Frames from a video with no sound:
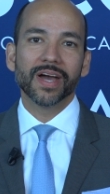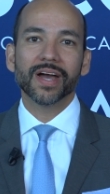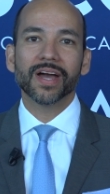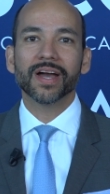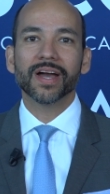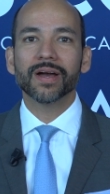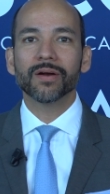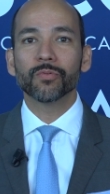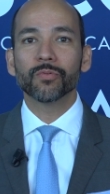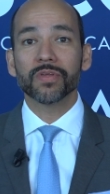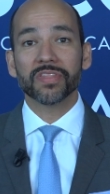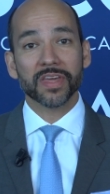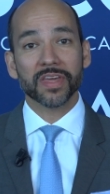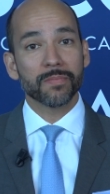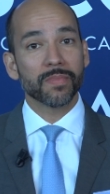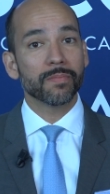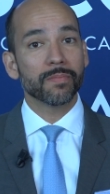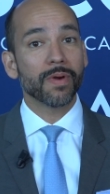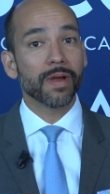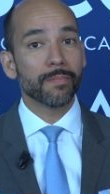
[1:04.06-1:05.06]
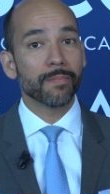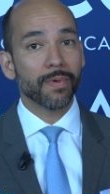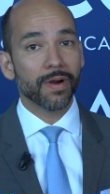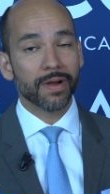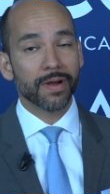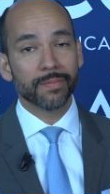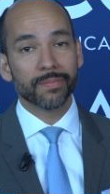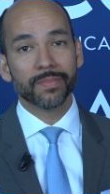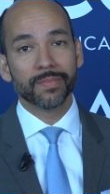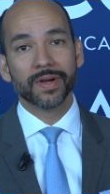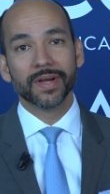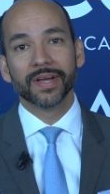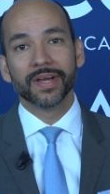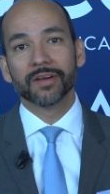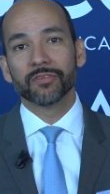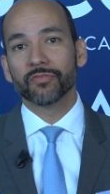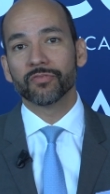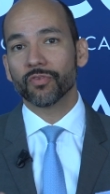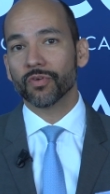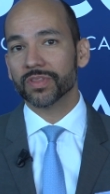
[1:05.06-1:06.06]
uh, with him and my mom
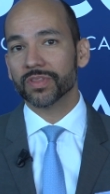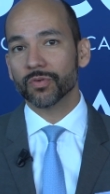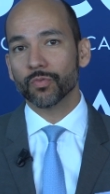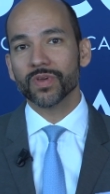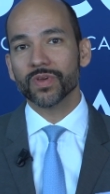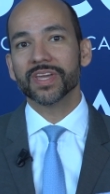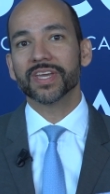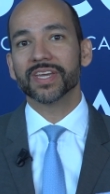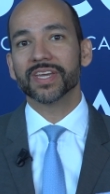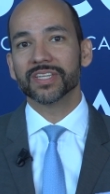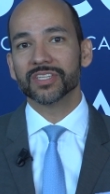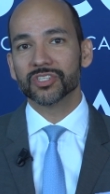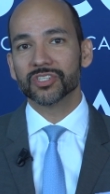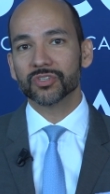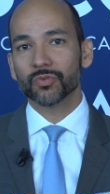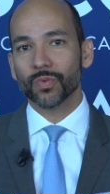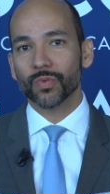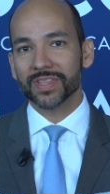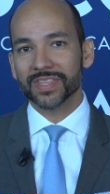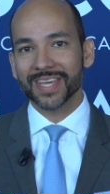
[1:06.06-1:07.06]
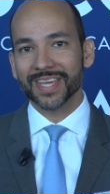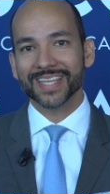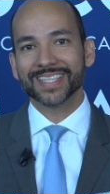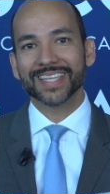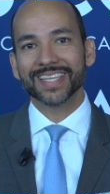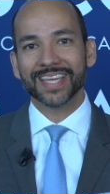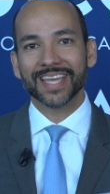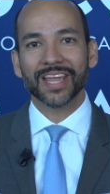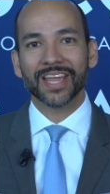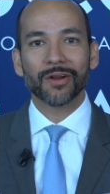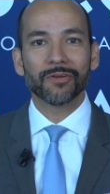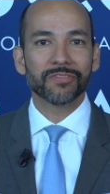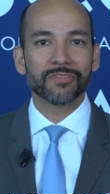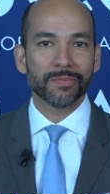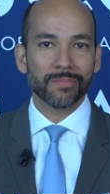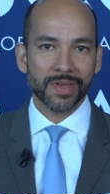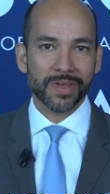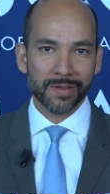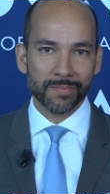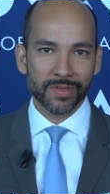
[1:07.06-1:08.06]
for the weekends when they take care of
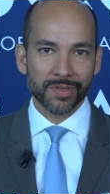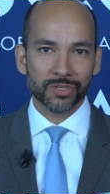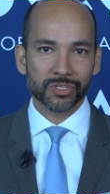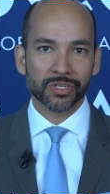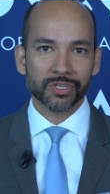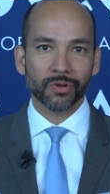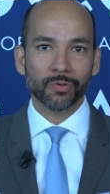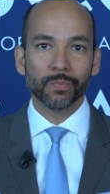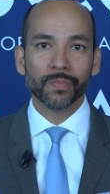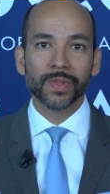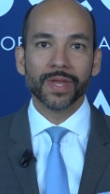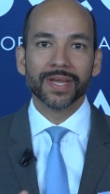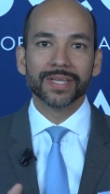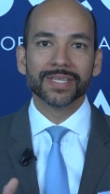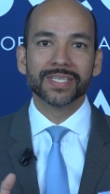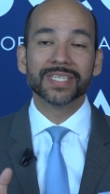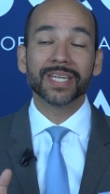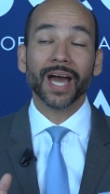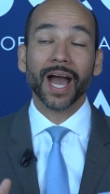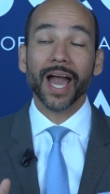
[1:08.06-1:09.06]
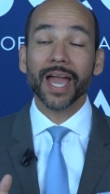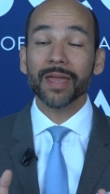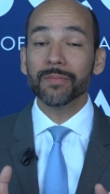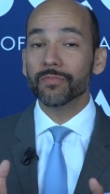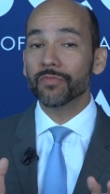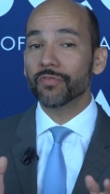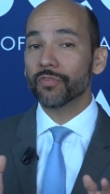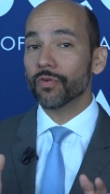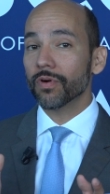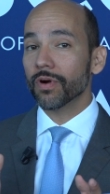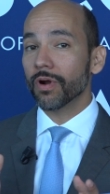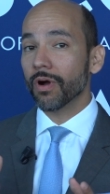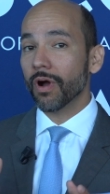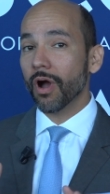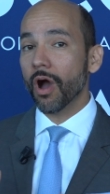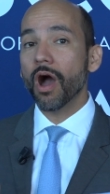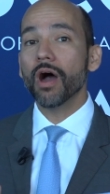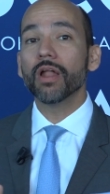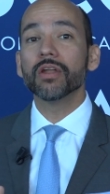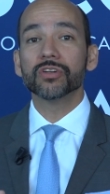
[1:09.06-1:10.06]
the baby. So, time for
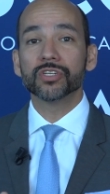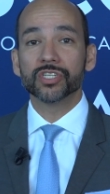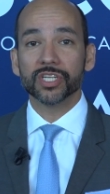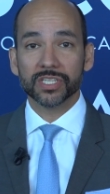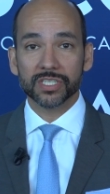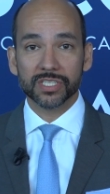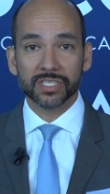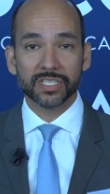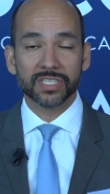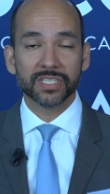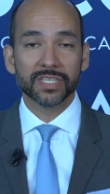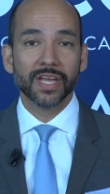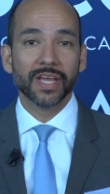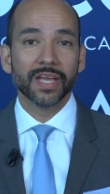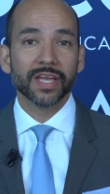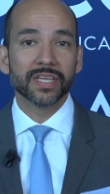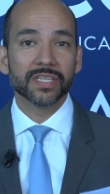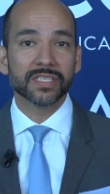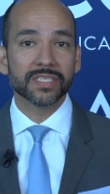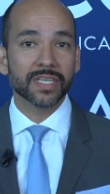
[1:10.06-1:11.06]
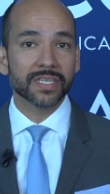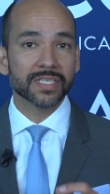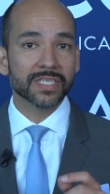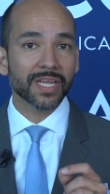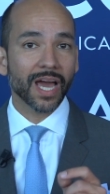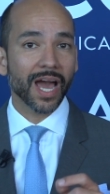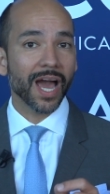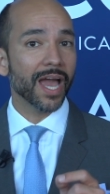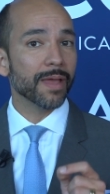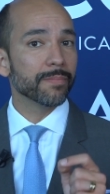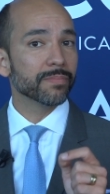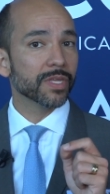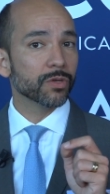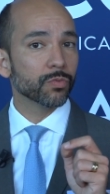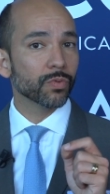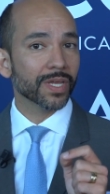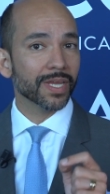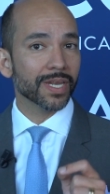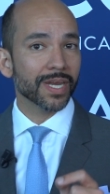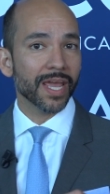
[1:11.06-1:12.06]
oncologists is the time
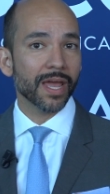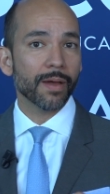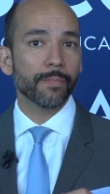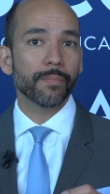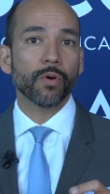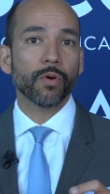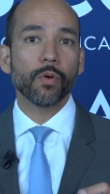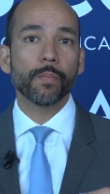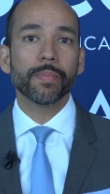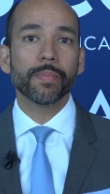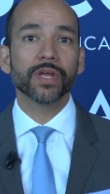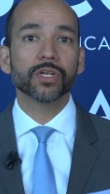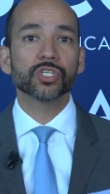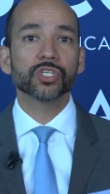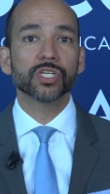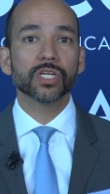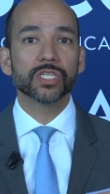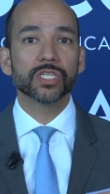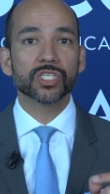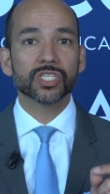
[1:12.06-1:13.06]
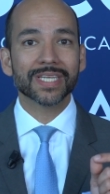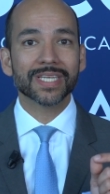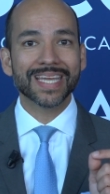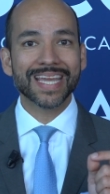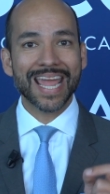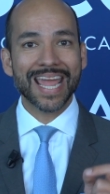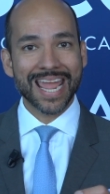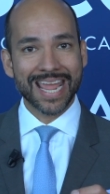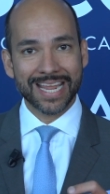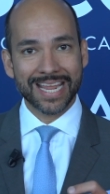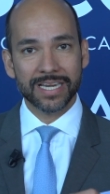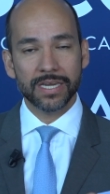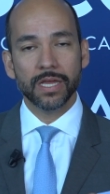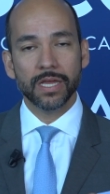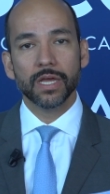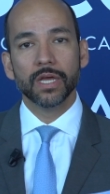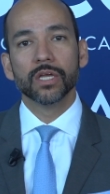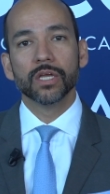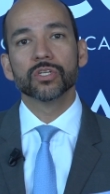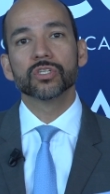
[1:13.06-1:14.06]
that we can help our patients gain
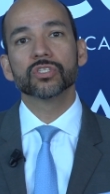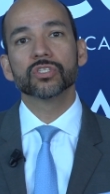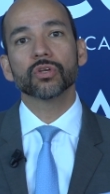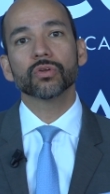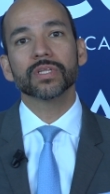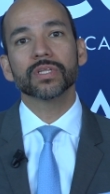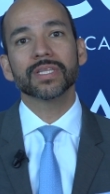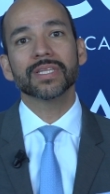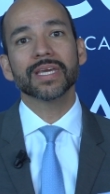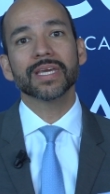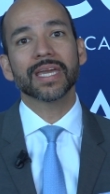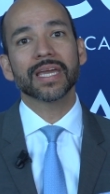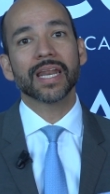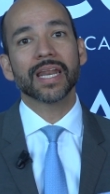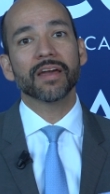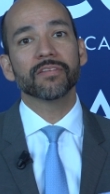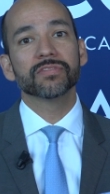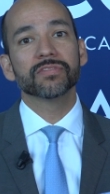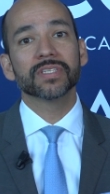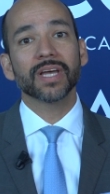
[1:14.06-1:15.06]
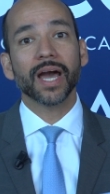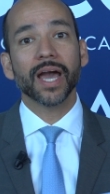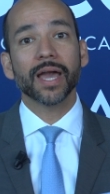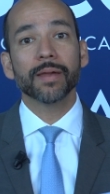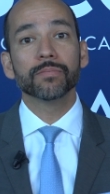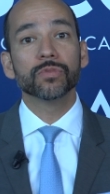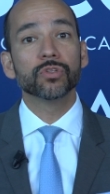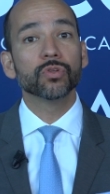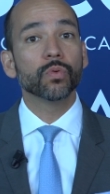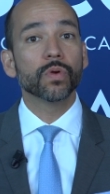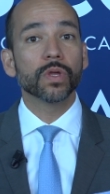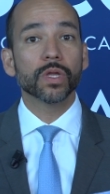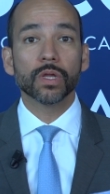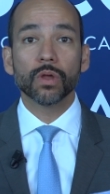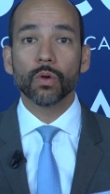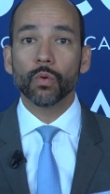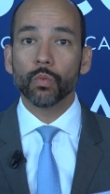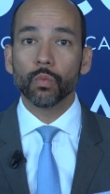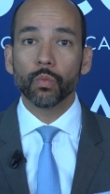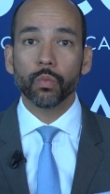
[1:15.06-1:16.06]
so that they can have time
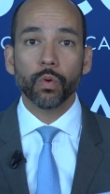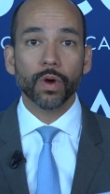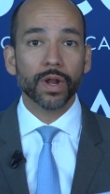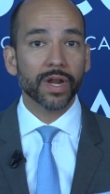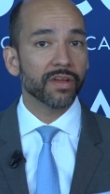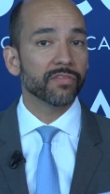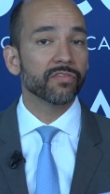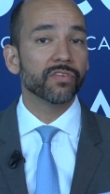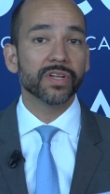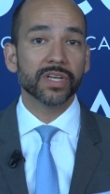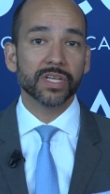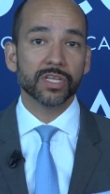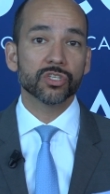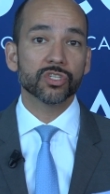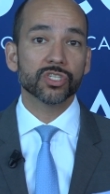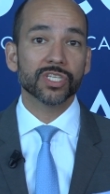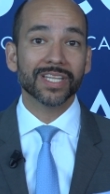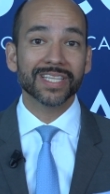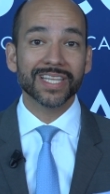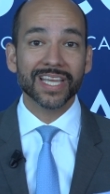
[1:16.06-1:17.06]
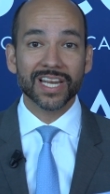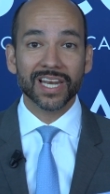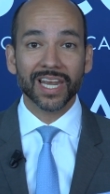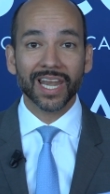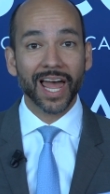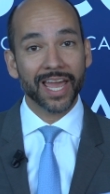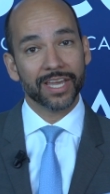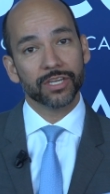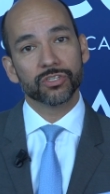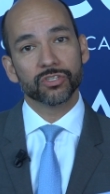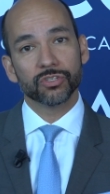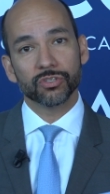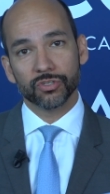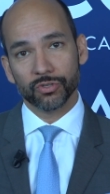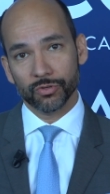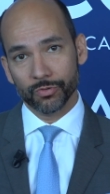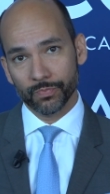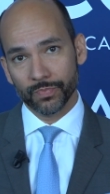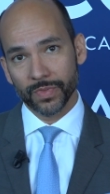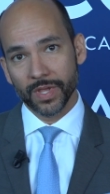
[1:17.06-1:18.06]
doing whatever it is that they like to
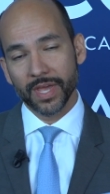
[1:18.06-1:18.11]
do.